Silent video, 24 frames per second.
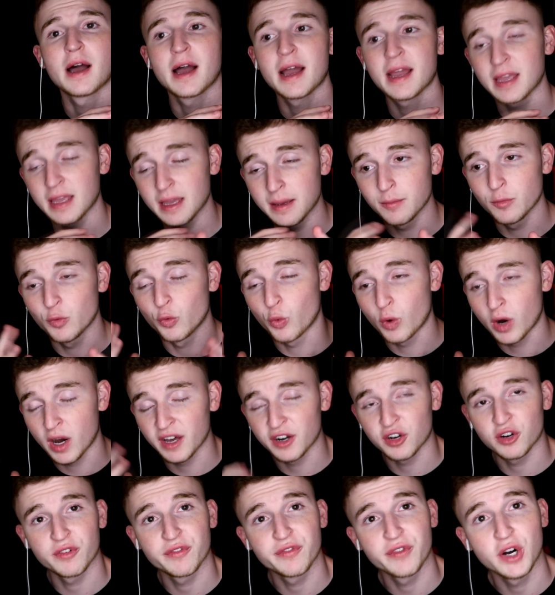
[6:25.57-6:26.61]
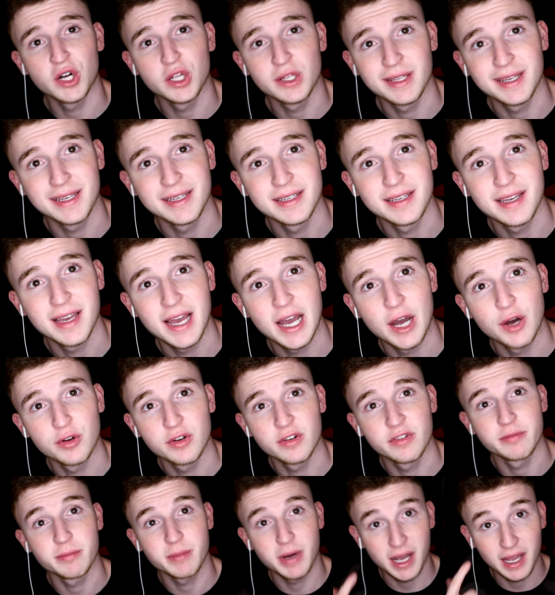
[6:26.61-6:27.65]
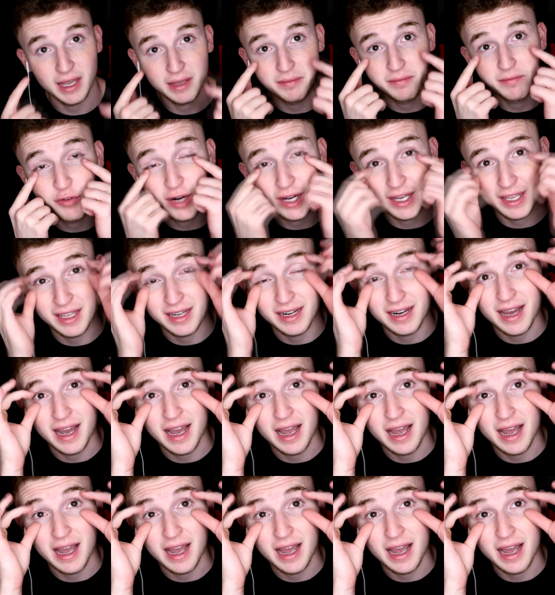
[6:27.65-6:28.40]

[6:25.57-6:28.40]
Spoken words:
I am water falling out of my freaking